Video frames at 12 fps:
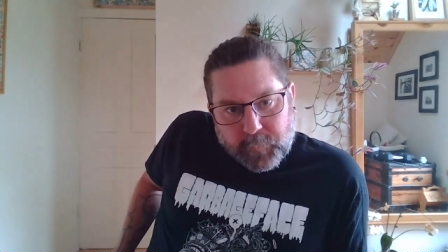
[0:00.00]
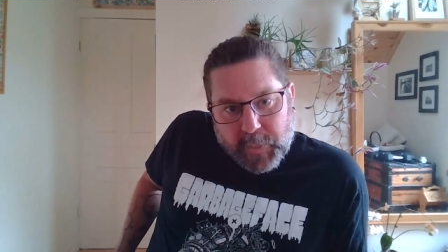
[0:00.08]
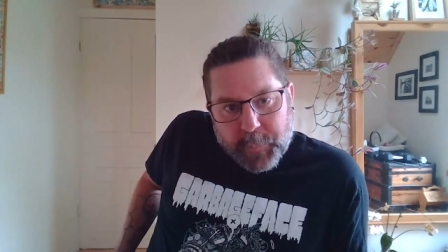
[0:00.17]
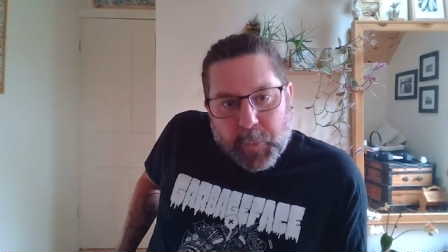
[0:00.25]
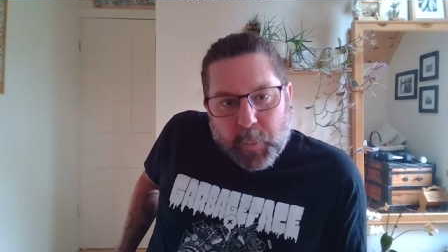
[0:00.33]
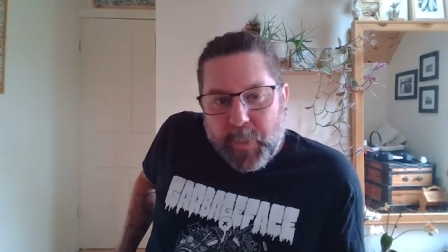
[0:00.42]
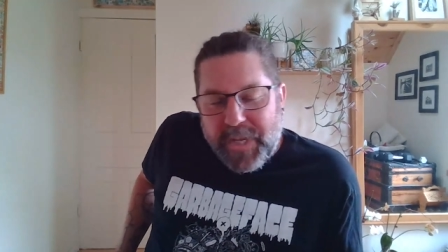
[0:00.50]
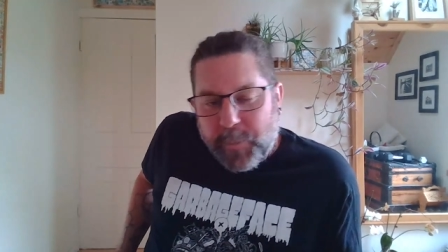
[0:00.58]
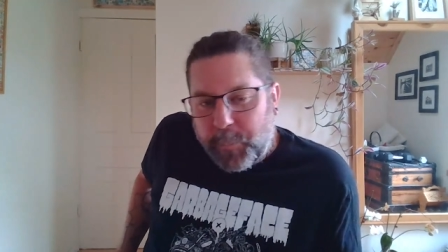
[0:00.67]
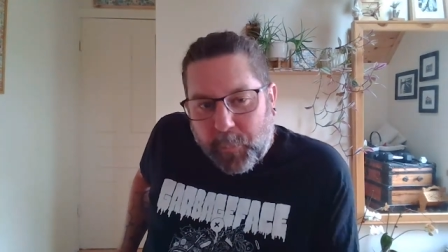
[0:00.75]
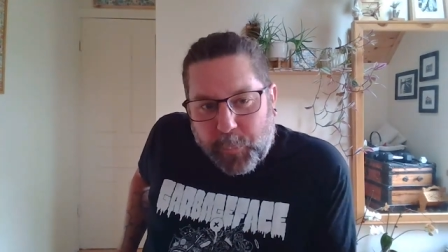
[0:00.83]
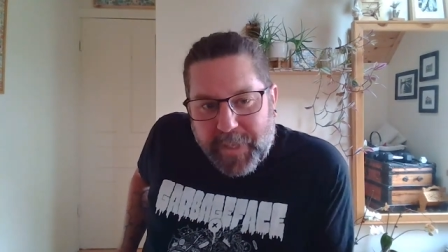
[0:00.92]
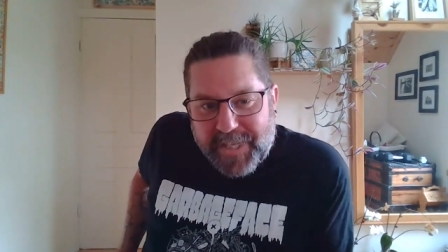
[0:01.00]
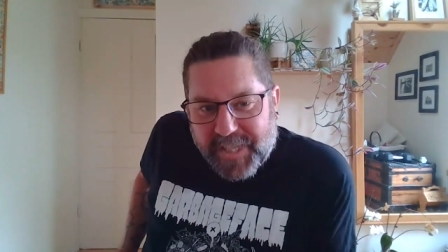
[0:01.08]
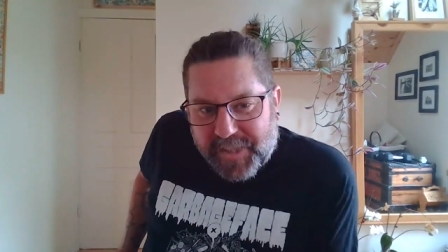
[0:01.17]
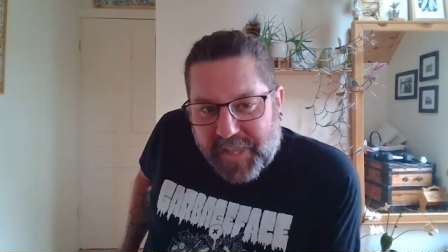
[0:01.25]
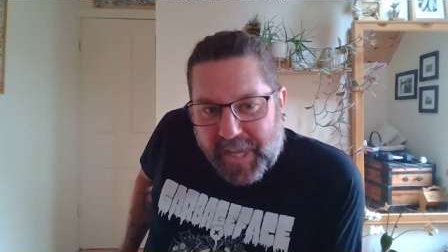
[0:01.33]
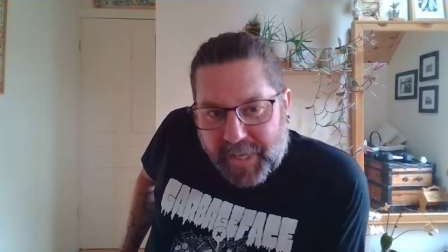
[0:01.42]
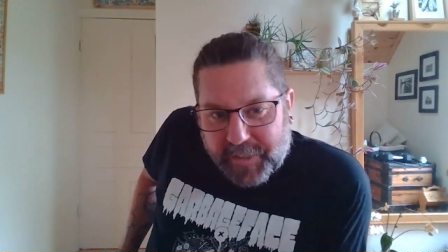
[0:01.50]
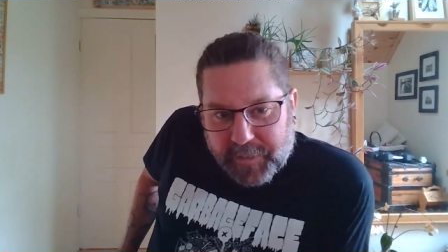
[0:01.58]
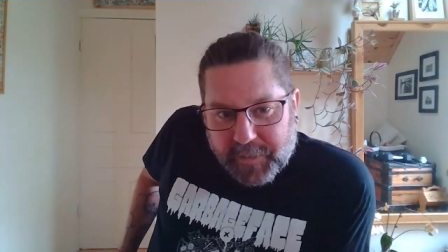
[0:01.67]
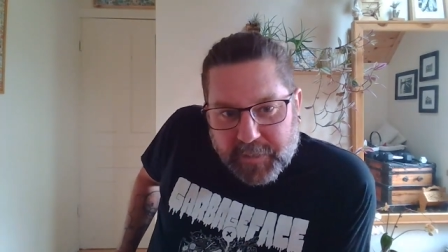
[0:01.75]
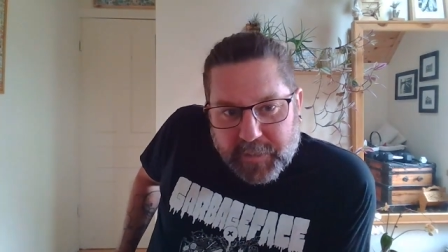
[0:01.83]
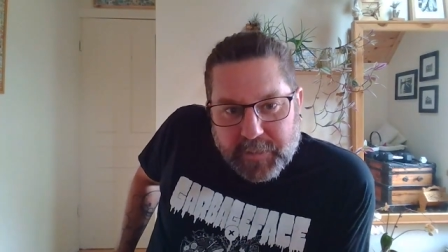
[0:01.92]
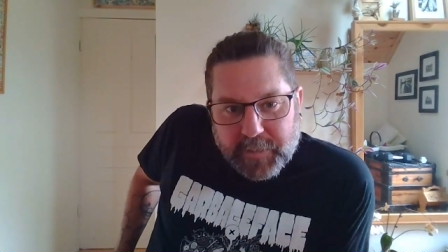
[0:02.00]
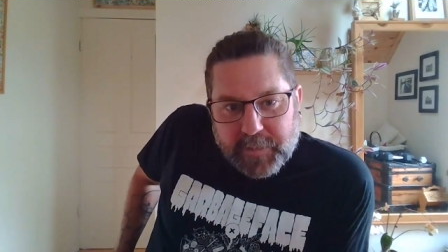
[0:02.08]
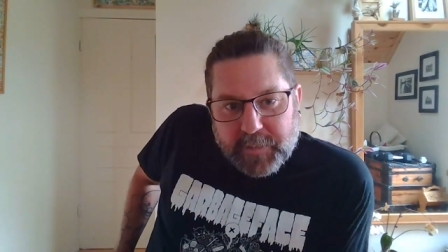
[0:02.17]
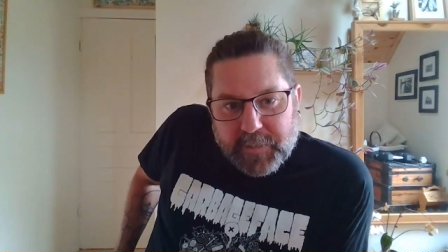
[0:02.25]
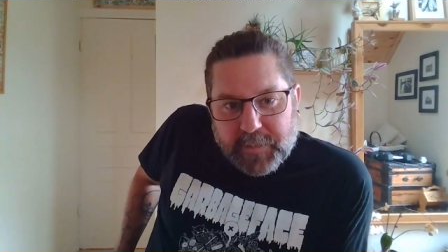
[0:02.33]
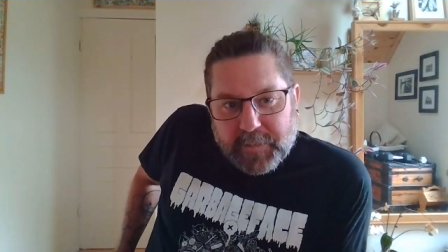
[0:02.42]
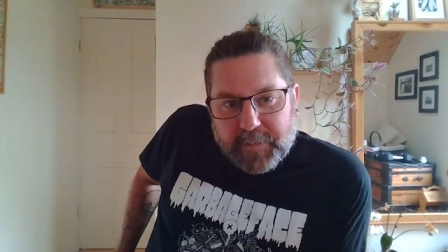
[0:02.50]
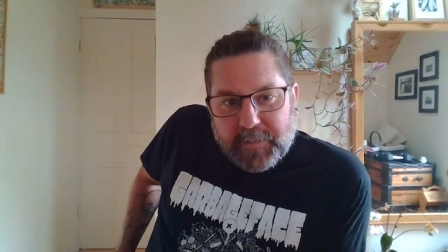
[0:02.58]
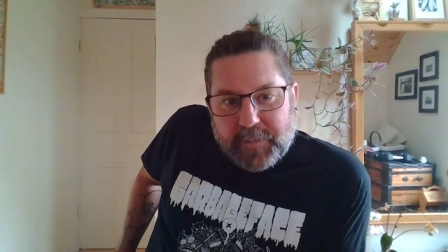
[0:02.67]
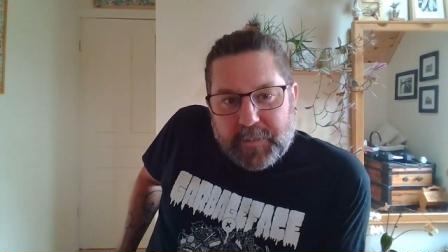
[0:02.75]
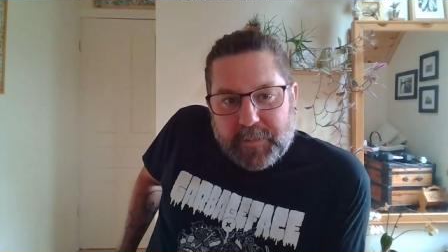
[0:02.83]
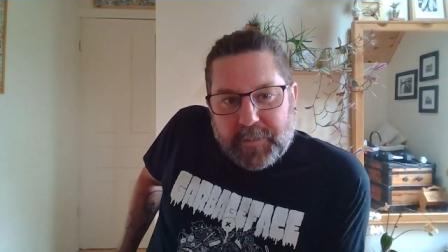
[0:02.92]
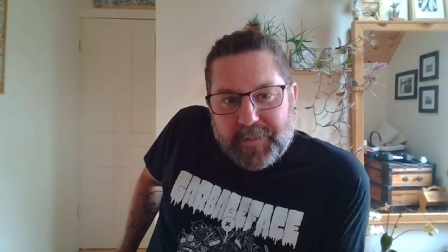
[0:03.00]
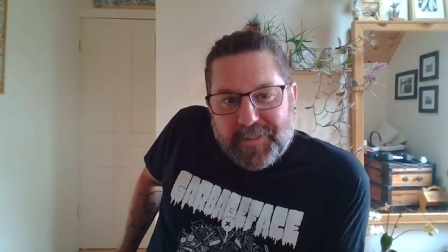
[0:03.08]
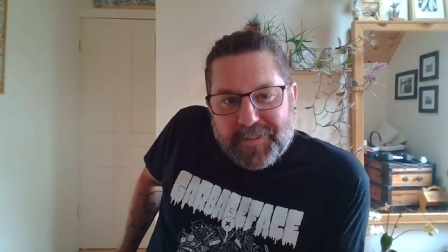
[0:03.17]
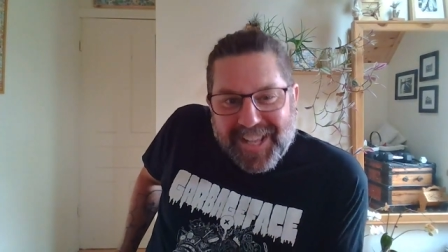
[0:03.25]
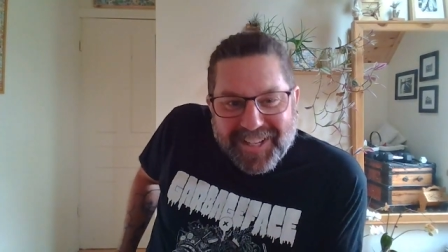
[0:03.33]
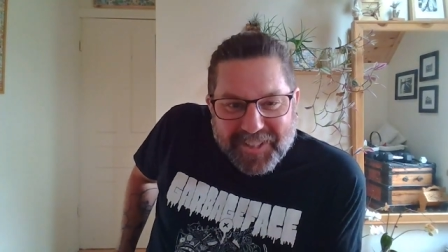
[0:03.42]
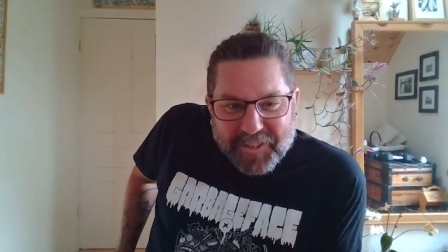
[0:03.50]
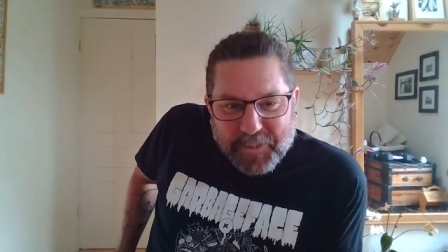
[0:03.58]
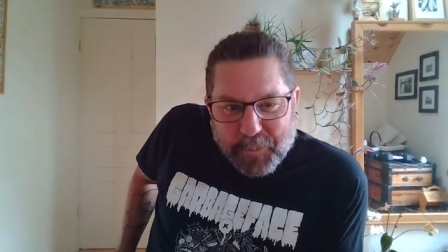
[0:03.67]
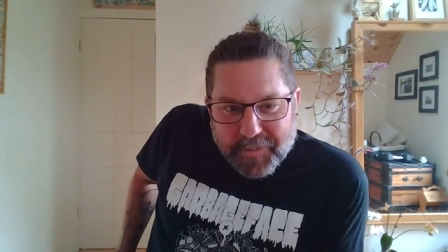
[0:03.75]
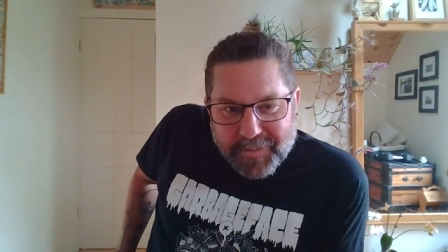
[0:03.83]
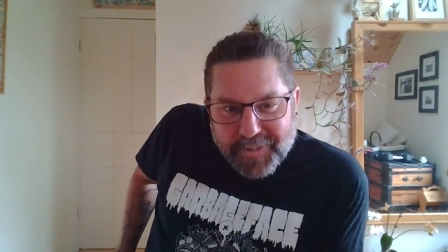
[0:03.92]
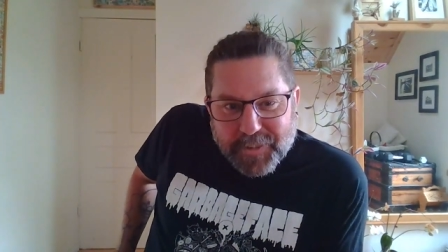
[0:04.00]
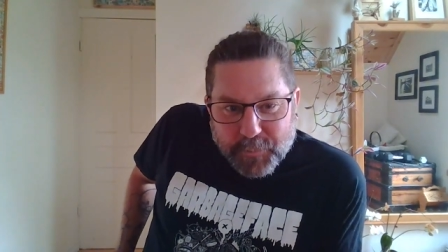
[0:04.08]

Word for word: hundreds we, and it's thousands. We did that. Yes, we did.